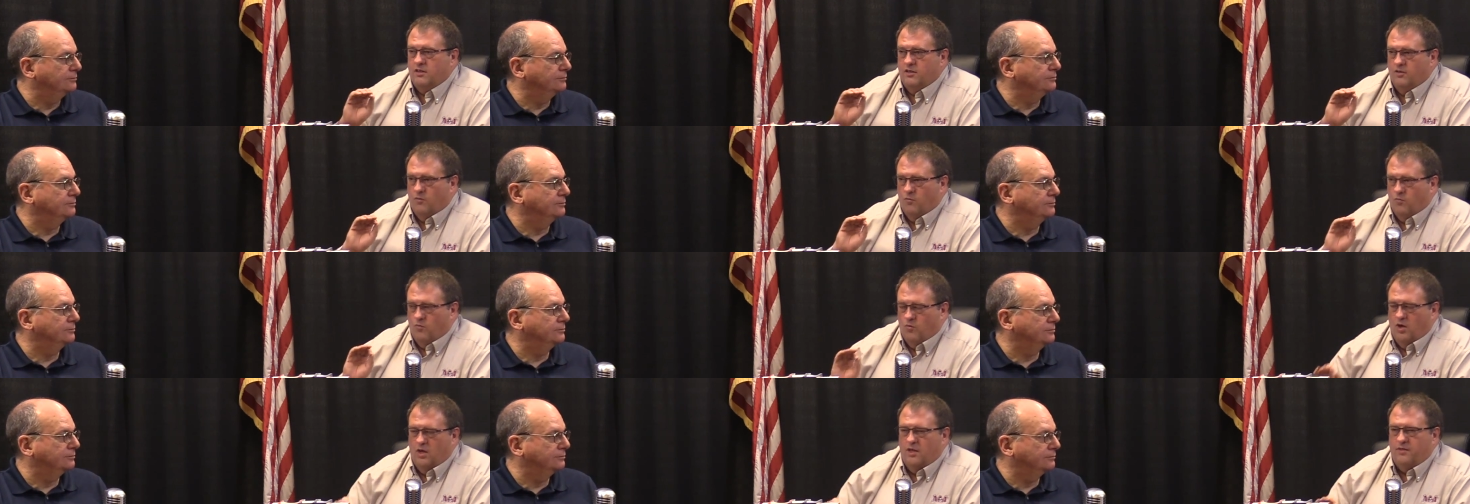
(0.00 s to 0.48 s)
Speaker 1: The
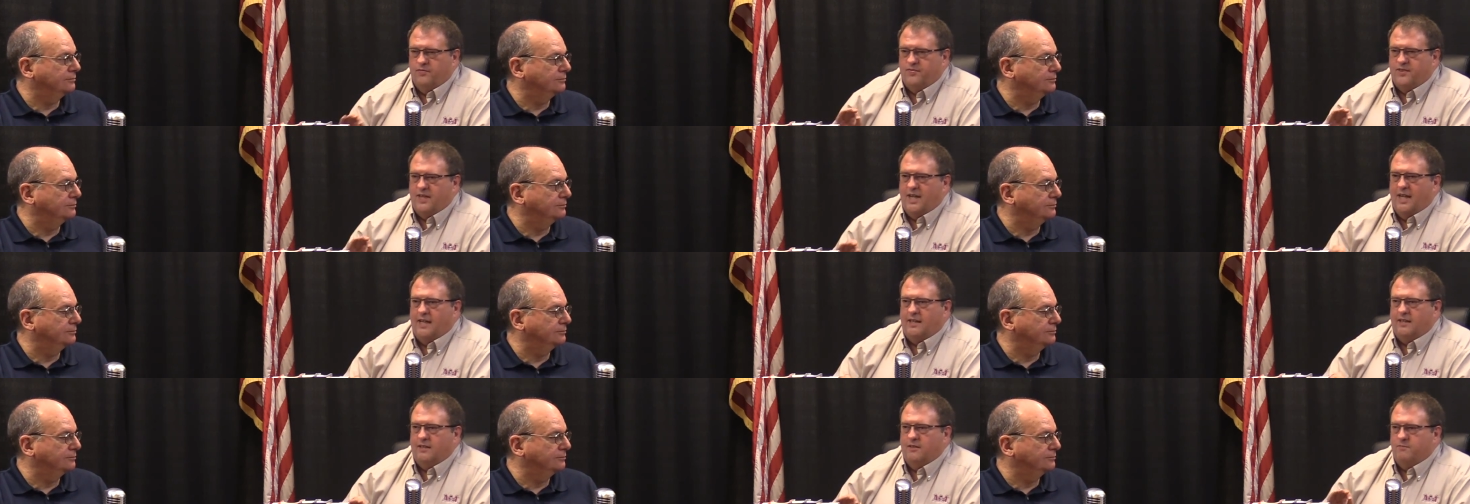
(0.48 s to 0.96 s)
one
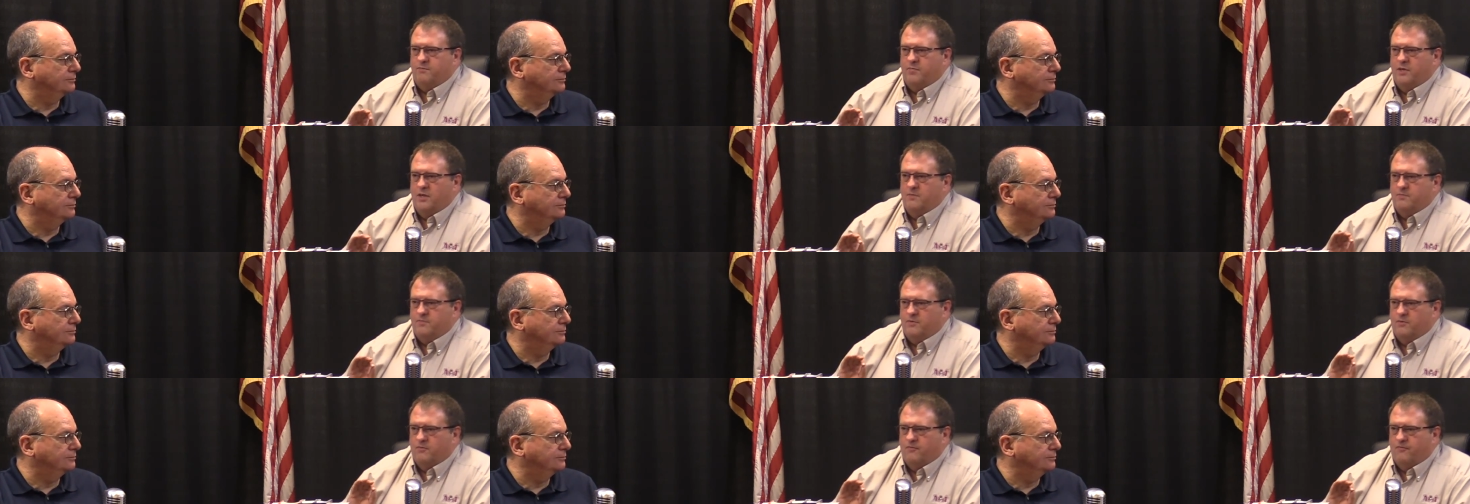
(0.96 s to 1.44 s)
thing that
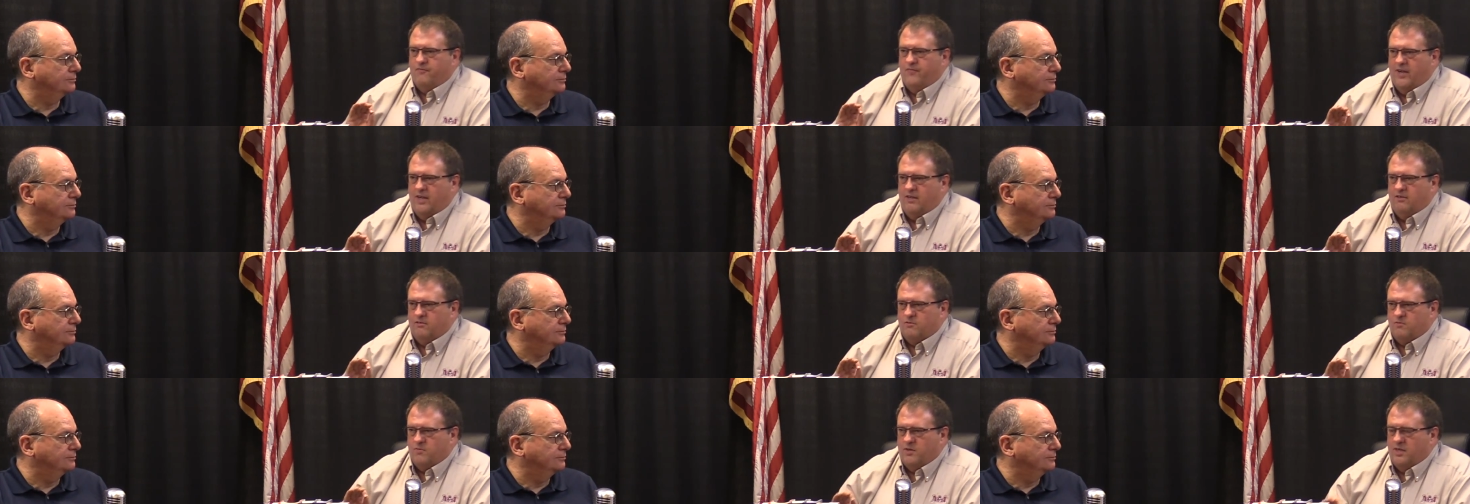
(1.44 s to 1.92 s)
people fail
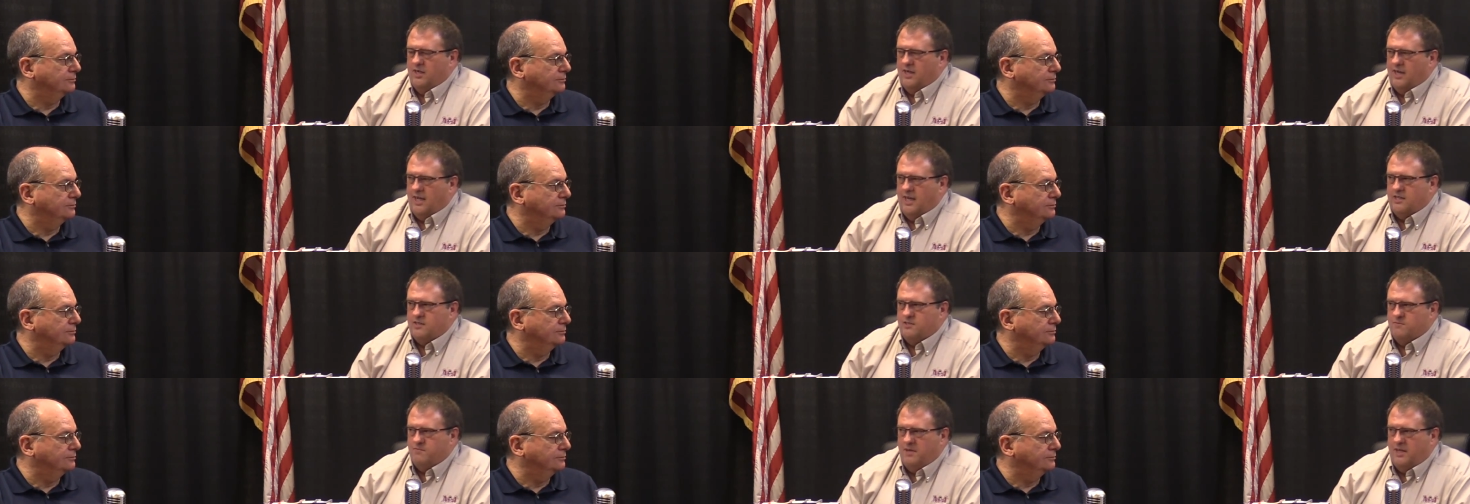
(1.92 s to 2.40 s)
to
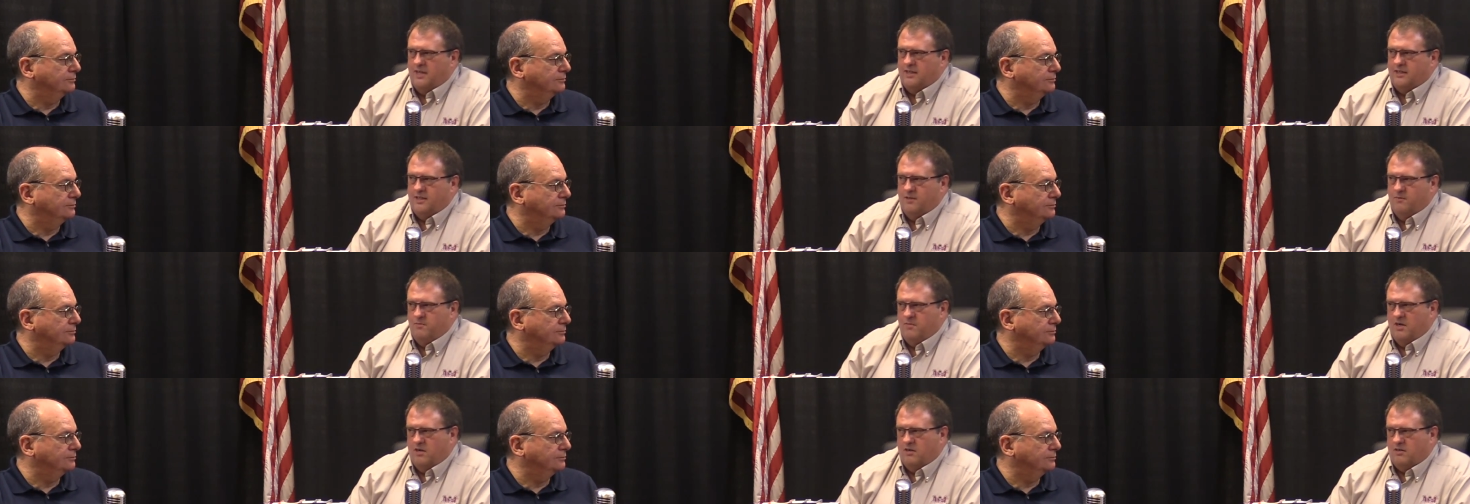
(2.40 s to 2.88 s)
realize about the
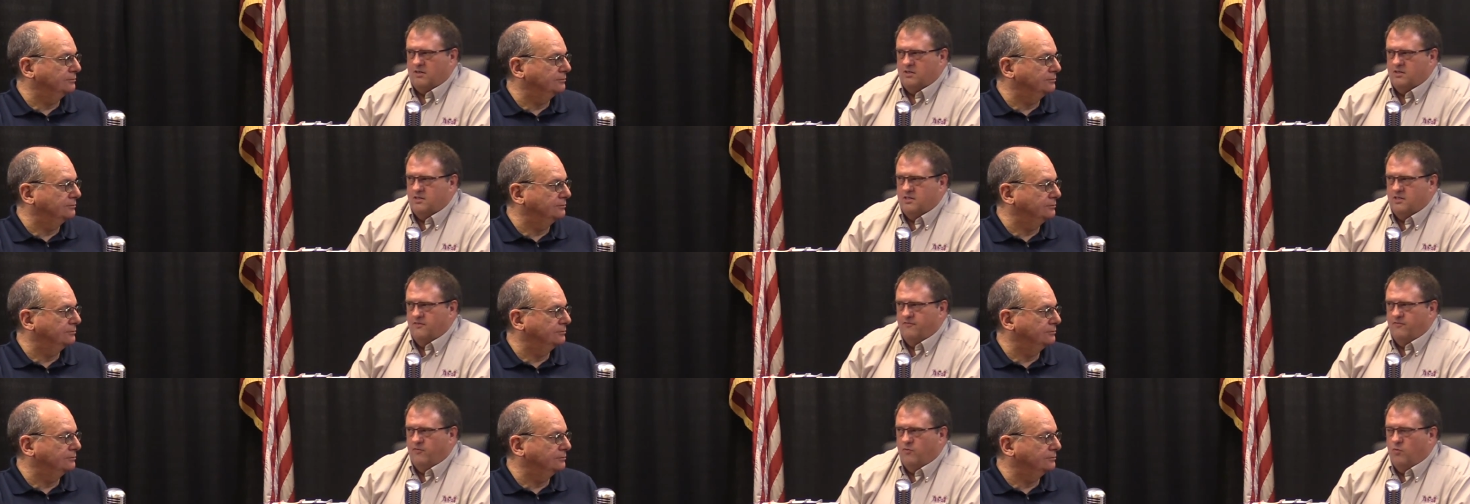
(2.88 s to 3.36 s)
American
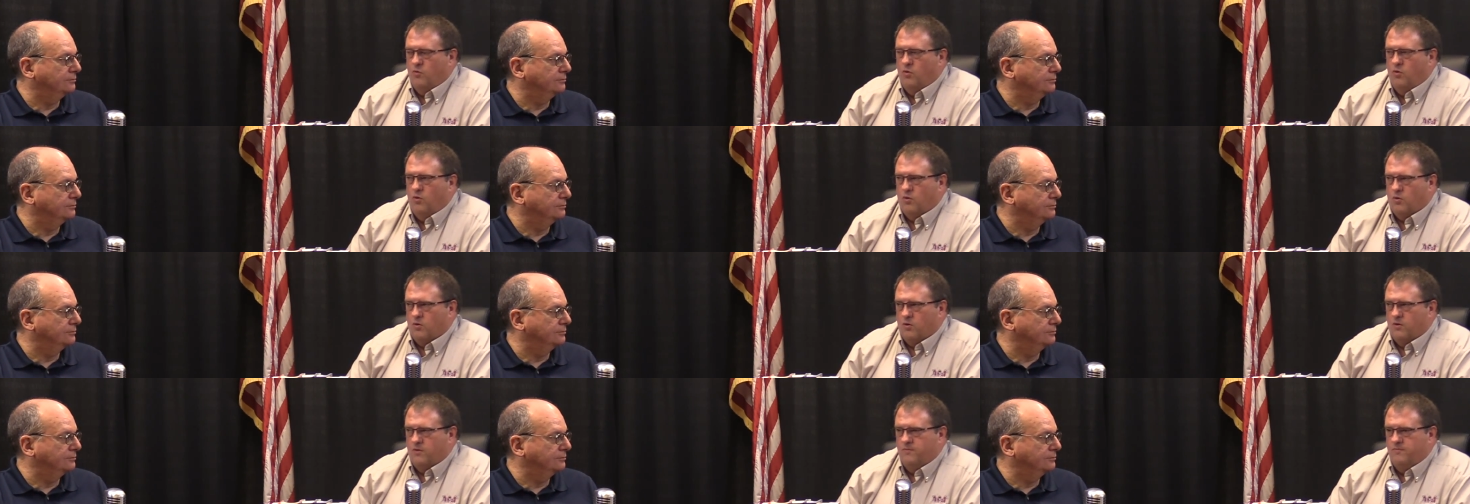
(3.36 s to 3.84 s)
Civil
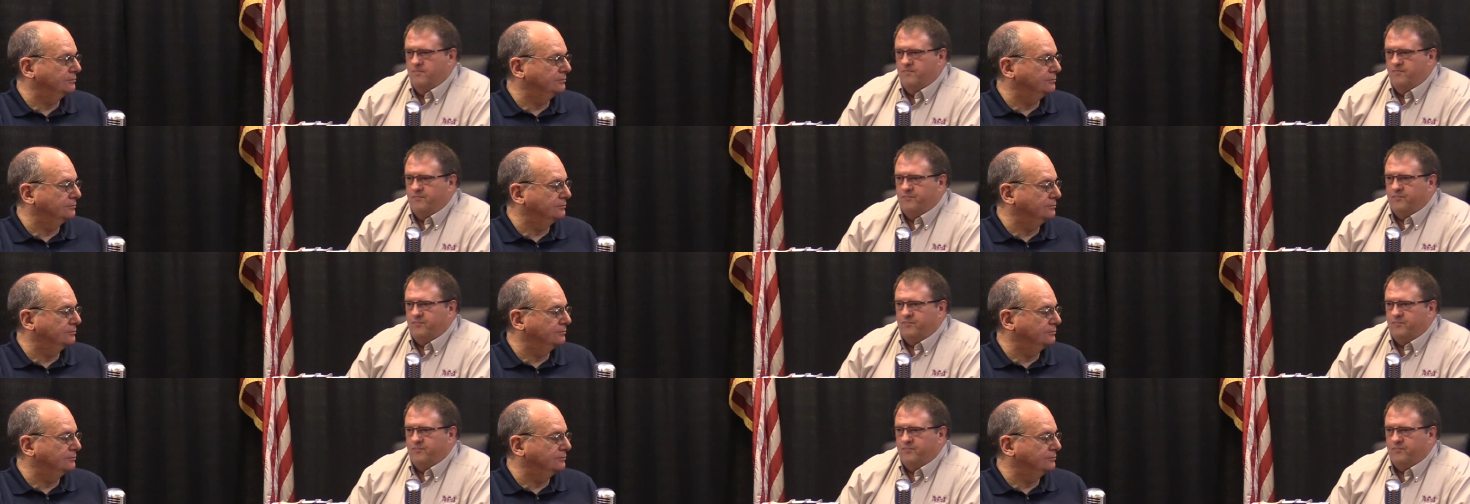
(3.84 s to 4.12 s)
War